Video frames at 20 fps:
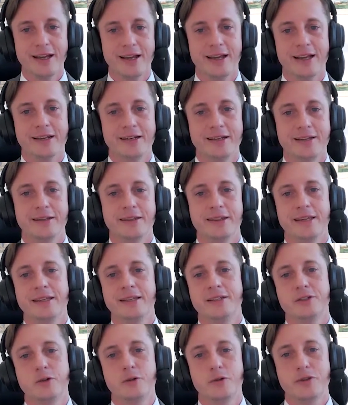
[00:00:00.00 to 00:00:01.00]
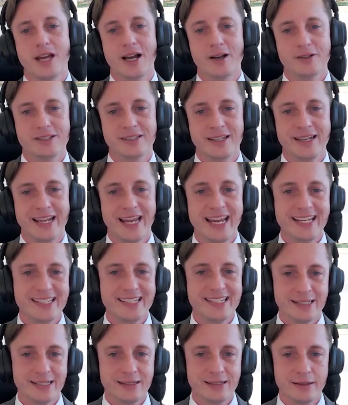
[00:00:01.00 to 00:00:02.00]
And then in
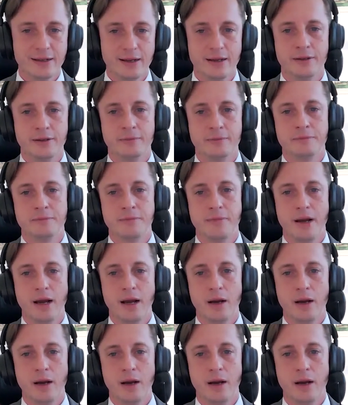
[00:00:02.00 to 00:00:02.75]
2018,